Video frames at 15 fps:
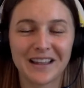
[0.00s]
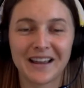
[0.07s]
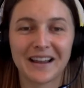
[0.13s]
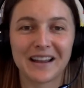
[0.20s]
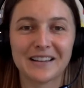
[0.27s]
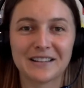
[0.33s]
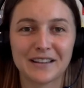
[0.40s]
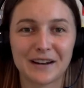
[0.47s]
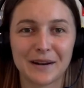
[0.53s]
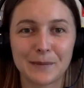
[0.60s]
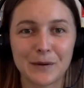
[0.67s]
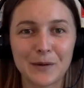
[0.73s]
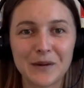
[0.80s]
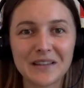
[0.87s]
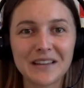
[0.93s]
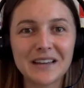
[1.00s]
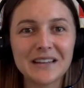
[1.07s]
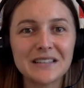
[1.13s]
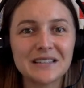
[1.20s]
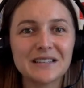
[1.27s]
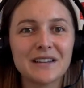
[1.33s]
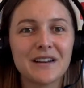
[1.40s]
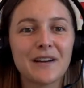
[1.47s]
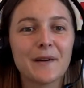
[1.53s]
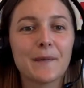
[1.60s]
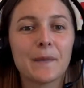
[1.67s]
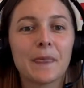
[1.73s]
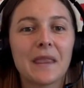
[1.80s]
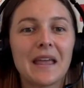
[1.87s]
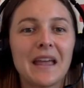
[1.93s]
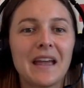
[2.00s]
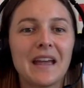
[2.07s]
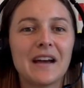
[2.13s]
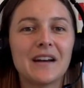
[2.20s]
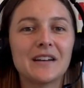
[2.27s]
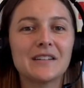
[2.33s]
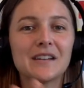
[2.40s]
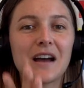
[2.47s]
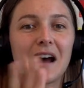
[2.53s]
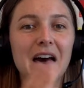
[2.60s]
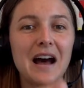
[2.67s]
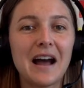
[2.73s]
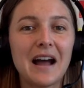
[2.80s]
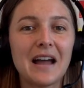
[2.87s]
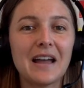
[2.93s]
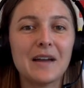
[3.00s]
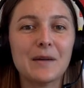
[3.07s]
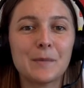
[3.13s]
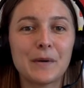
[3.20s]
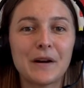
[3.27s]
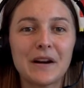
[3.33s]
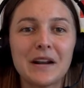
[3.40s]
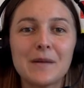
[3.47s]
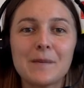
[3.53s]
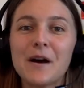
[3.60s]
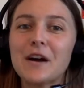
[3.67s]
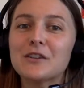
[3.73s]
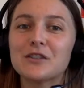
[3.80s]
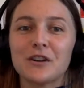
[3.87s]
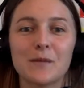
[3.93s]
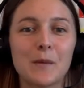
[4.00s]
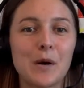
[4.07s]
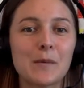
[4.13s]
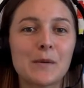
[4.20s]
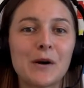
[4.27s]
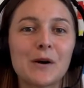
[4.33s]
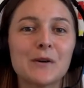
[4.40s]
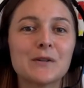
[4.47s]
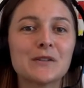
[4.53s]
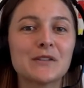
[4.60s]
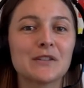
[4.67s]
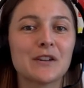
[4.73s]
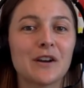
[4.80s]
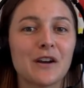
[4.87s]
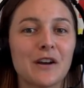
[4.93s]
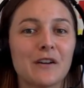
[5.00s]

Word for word: Like I said, I'm new at this, and I pretty much am almost